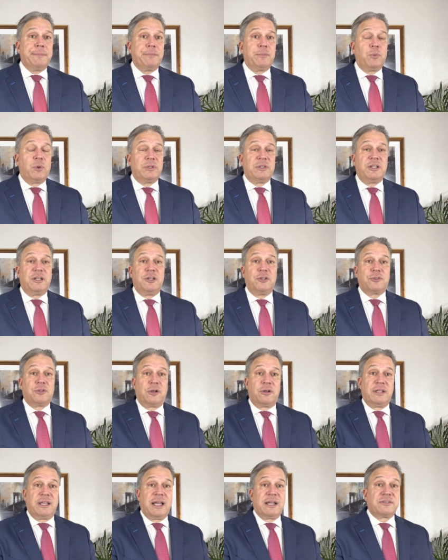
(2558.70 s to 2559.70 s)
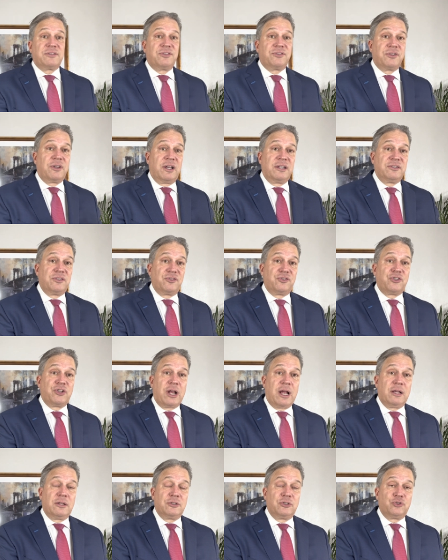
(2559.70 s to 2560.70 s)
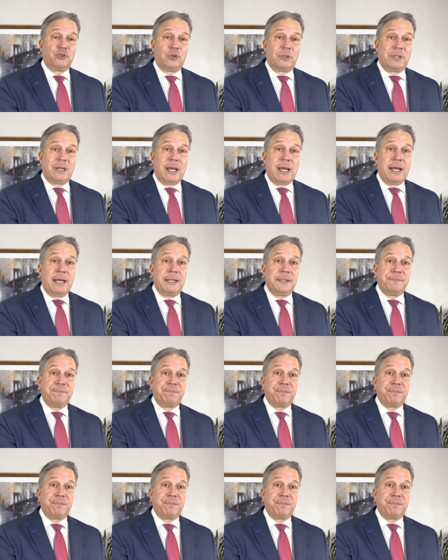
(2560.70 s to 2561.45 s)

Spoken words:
whether the attorney exercises challenge or not,